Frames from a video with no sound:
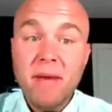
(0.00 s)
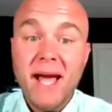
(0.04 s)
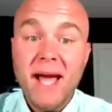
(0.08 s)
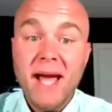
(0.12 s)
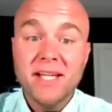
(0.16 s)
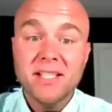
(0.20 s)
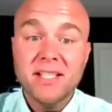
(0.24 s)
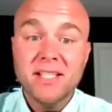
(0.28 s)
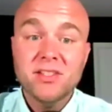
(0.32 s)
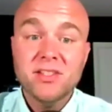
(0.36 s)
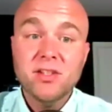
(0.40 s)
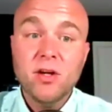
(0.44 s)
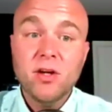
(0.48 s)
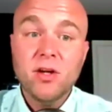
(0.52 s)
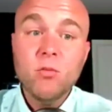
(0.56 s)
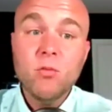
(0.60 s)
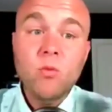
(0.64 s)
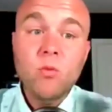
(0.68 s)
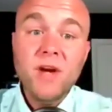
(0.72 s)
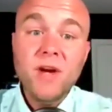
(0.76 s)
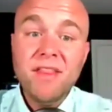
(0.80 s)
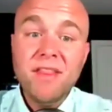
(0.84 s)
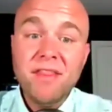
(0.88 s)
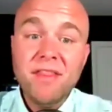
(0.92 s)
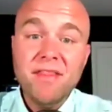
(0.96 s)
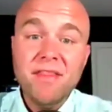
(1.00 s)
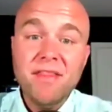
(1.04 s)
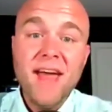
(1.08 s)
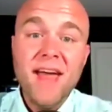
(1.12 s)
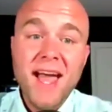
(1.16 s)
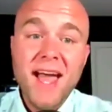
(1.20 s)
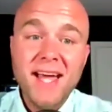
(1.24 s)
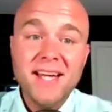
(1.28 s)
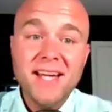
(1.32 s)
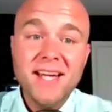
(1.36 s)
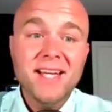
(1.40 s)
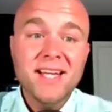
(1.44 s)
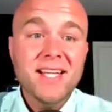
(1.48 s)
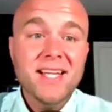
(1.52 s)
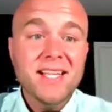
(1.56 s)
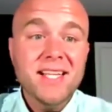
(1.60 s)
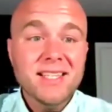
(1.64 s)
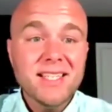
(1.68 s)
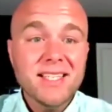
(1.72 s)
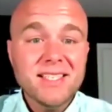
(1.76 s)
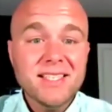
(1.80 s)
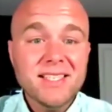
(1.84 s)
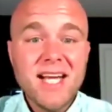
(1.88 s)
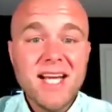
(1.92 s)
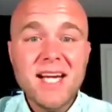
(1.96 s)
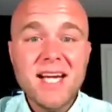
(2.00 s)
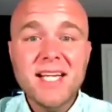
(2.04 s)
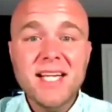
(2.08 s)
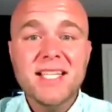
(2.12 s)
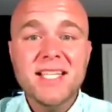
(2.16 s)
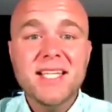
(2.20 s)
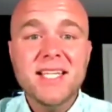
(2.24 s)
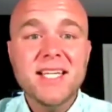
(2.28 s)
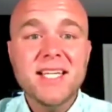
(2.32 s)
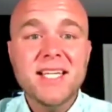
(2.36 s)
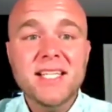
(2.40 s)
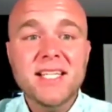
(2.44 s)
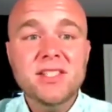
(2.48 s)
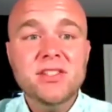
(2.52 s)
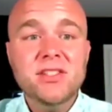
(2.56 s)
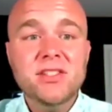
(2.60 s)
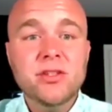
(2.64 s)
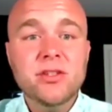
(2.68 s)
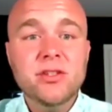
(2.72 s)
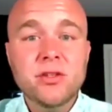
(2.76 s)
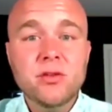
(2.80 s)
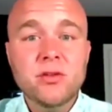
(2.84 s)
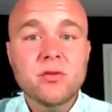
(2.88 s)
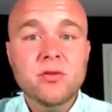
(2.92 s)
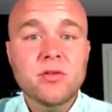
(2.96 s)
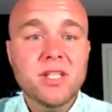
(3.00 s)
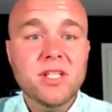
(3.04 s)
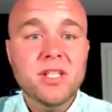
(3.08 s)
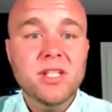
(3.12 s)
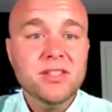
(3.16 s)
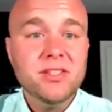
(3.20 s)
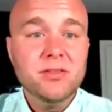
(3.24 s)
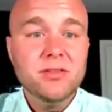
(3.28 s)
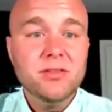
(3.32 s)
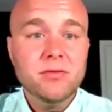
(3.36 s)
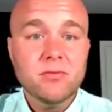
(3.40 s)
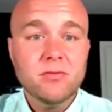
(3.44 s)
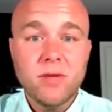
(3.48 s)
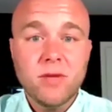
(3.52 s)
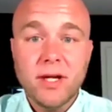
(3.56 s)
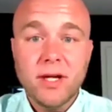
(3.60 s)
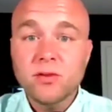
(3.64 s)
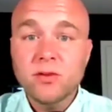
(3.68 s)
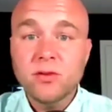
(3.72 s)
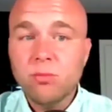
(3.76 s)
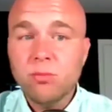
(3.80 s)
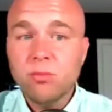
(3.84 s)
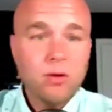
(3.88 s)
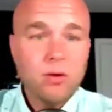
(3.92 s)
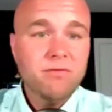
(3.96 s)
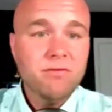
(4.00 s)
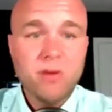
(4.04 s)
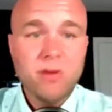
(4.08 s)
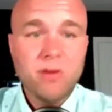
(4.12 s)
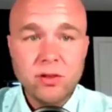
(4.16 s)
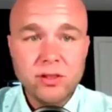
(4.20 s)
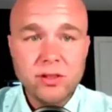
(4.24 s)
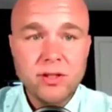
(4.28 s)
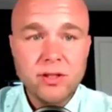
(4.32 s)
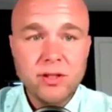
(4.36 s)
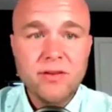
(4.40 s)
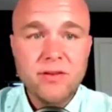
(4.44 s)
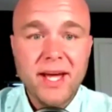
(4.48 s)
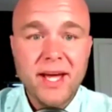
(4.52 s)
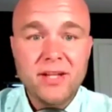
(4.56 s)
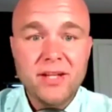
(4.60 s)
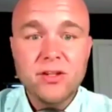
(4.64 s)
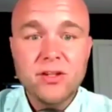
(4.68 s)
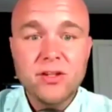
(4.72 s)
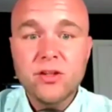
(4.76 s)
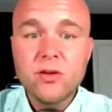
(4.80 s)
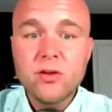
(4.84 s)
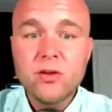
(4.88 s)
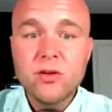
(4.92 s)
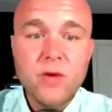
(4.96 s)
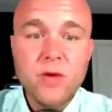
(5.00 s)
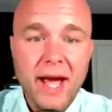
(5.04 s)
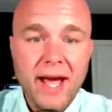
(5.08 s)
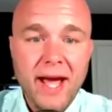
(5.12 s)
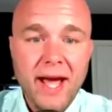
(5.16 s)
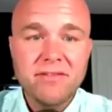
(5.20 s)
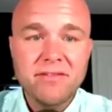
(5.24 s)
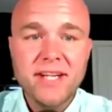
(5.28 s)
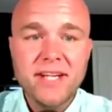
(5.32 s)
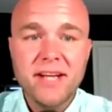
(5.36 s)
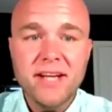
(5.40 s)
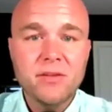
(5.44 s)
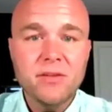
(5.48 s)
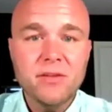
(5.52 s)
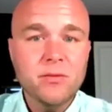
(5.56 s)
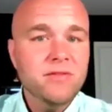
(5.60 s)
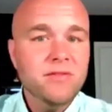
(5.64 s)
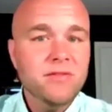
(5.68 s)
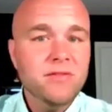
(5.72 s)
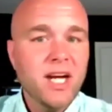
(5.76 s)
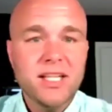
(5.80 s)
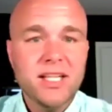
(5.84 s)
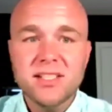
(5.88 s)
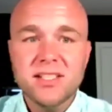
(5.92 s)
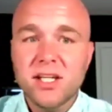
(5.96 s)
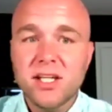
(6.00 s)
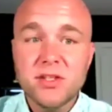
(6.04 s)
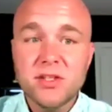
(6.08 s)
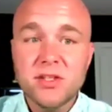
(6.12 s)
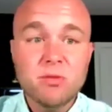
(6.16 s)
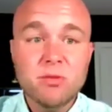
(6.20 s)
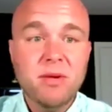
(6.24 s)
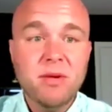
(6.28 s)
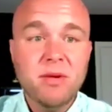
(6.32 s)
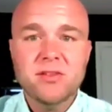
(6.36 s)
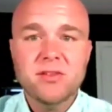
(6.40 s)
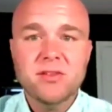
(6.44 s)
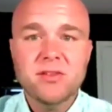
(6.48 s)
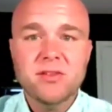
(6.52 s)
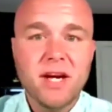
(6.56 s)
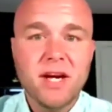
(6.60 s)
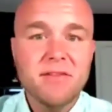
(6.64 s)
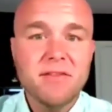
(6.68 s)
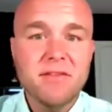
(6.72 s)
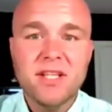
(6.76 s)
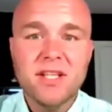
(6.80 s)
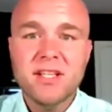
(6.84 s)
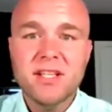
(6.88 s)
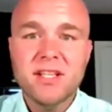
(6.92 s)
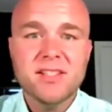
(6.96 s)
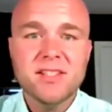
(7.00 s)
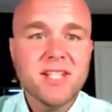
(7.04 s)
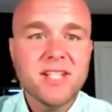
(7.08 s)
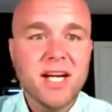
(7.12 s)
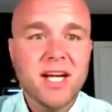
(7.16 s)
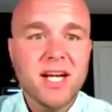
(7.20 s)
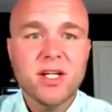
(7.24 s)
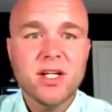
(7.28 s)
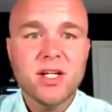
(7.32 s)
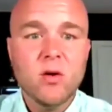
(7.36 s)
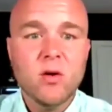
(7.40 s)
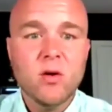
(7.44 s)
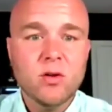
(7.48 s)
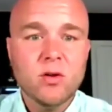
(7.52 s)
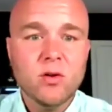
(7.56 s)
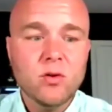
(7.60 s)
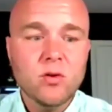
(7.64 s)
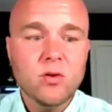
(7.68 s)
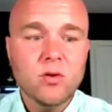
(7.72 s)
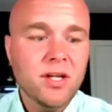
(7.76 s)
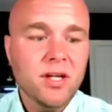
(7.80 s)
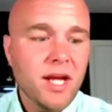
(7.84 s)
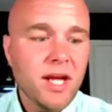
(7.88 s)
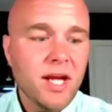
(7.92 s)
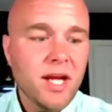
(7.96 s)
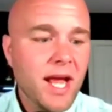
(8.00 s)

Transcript: at it. So with that, let's kind of get into this rental portfolio that you have now that we've kind of touched base on everything that's kind of going on,